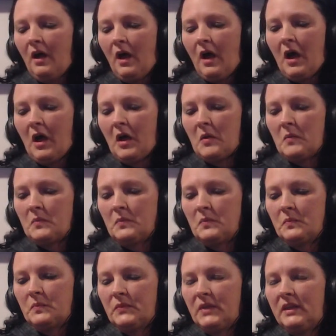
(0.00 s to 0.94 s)
um,
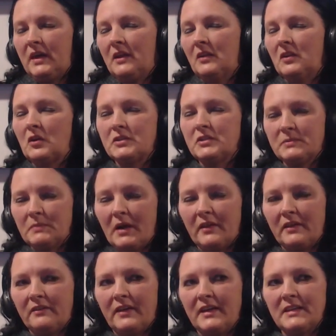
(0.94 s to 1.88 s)
that had a little
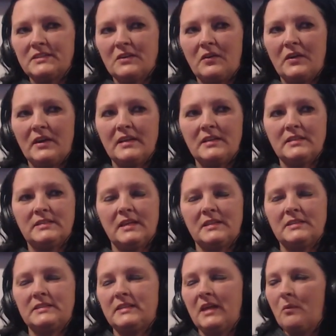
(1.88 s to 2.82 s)
smiley face on it and
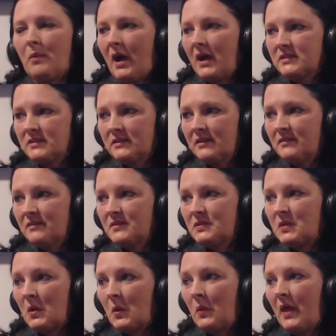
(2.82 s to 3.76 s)
said "Stay positive."
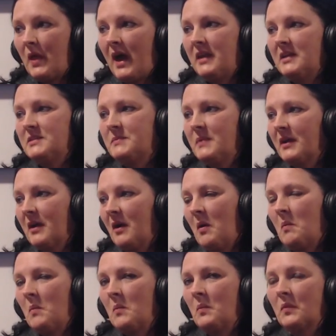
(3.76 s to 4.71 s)
So that has
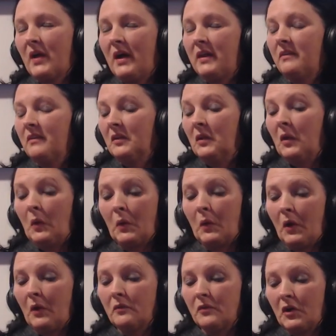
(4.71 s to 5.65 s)
become kind of the
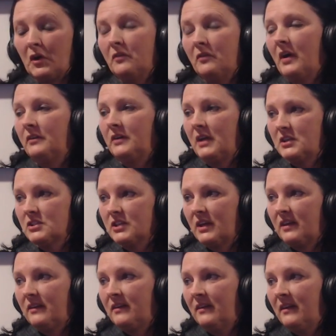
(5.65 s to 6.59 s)
logo for her
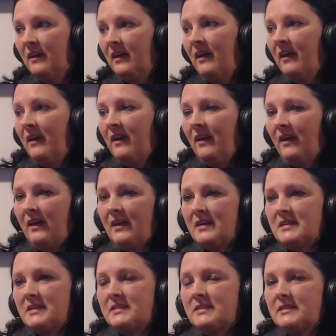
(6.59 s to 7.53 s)
foundation.
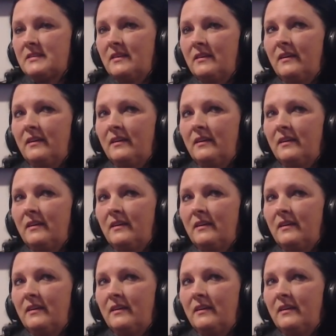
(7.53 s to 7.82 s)
Is